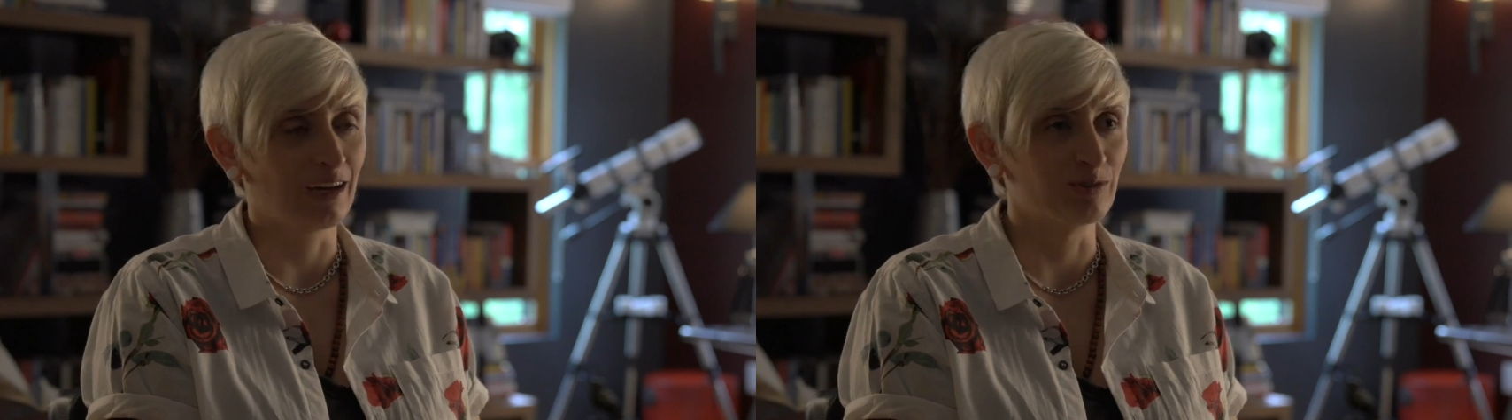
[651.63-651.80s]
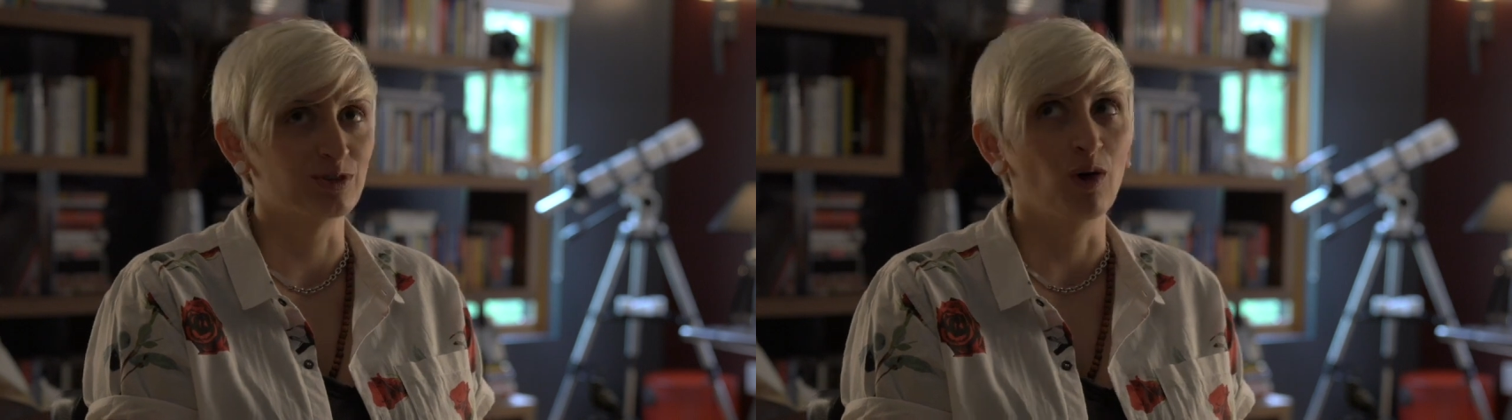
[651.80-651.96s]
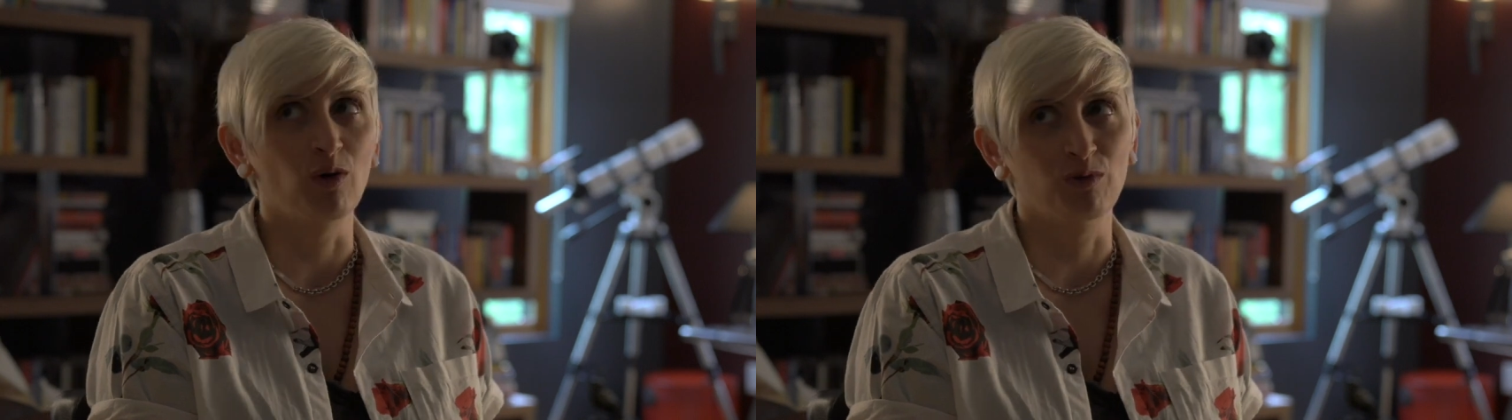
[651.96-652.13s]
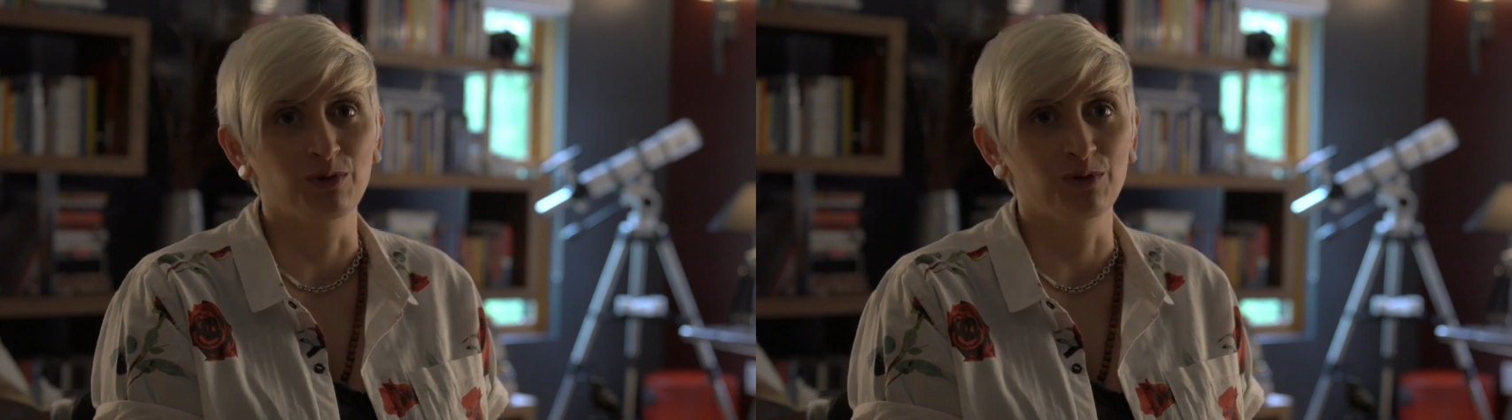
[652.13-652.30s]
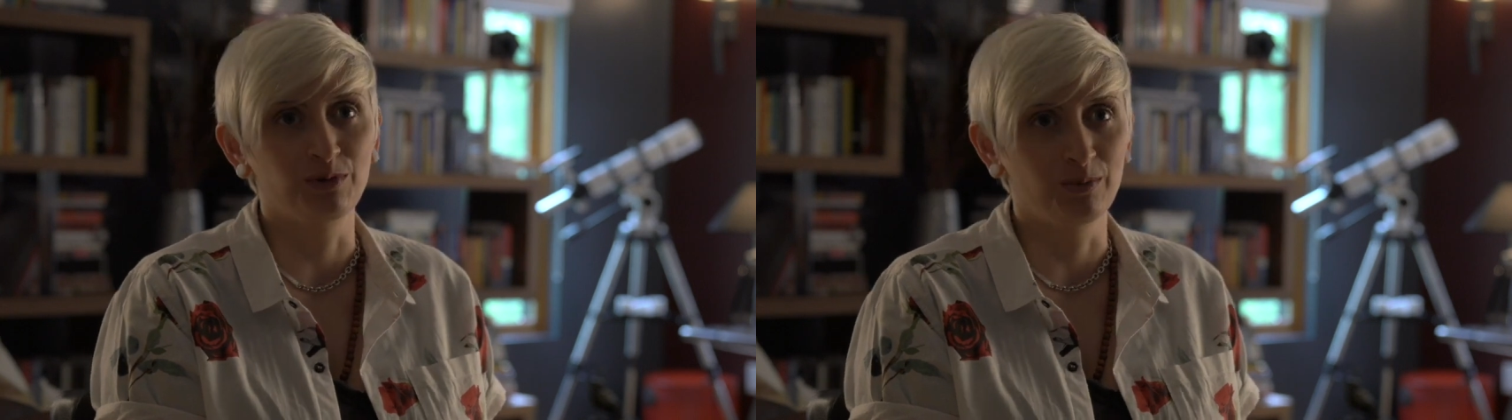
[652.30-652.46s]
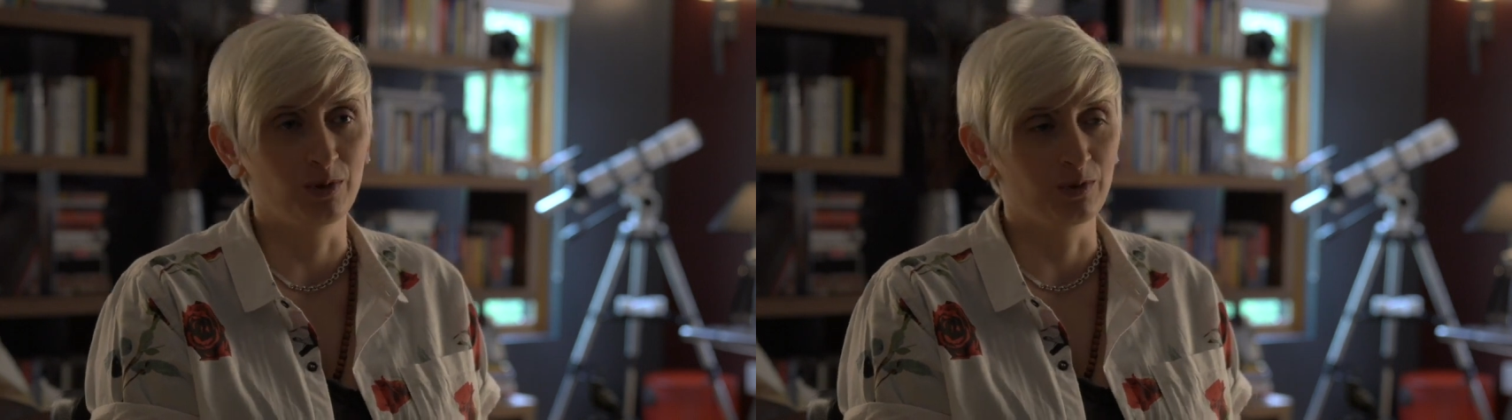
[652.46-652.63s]
I was over
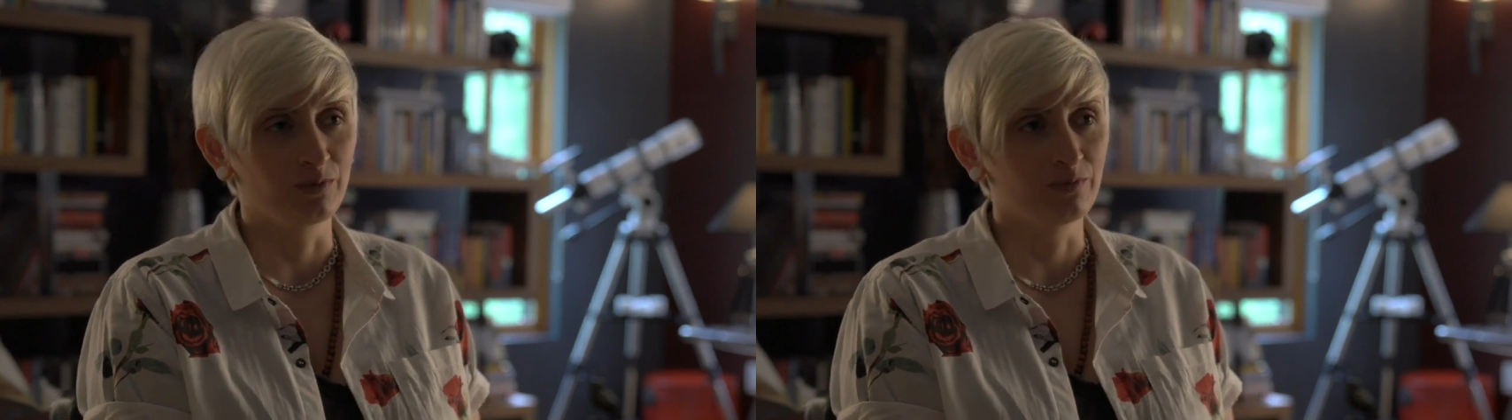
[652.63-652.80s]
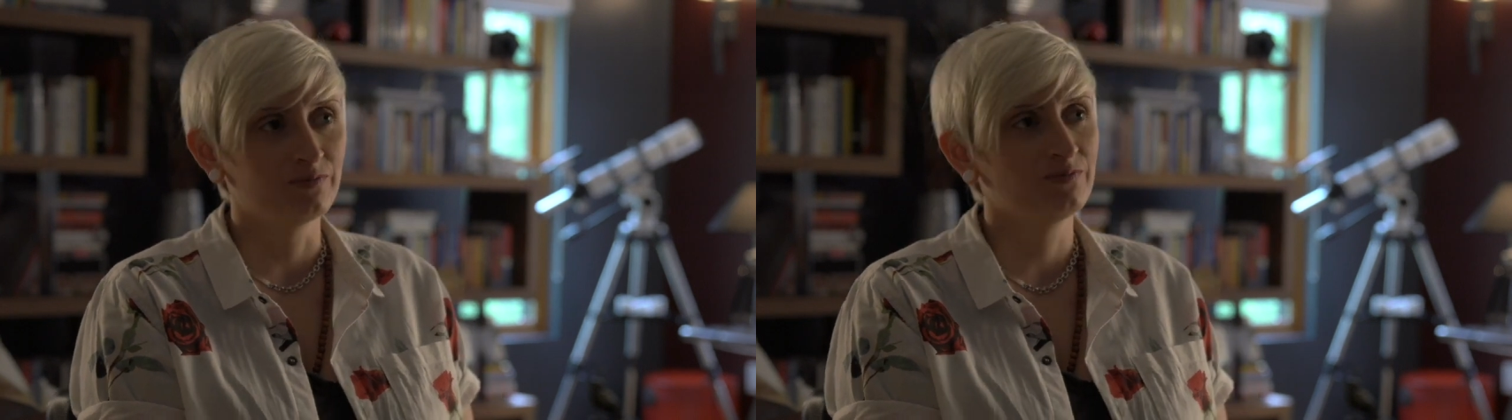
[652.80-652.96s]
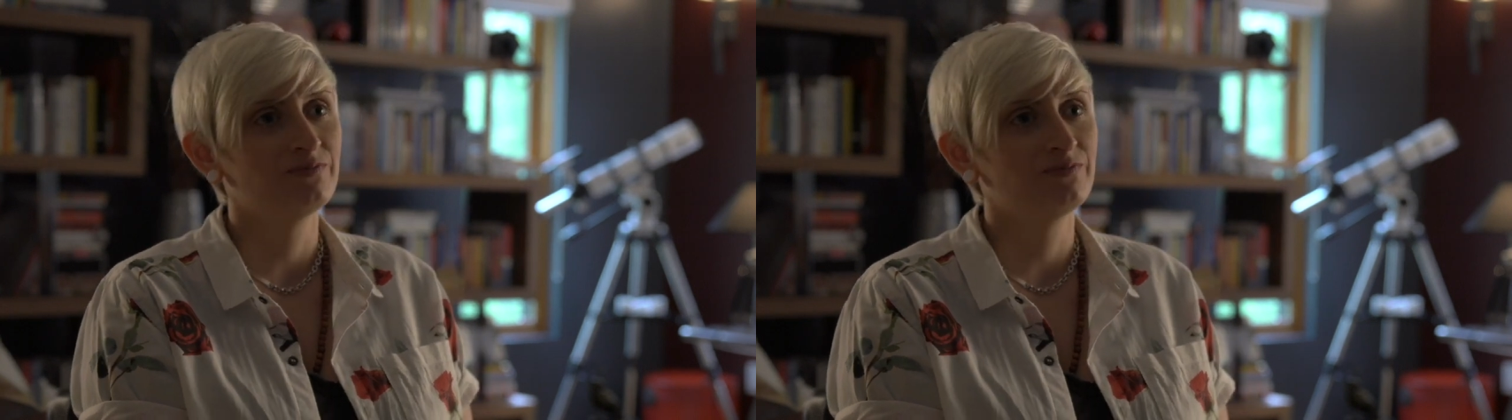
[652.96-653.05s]
the moon.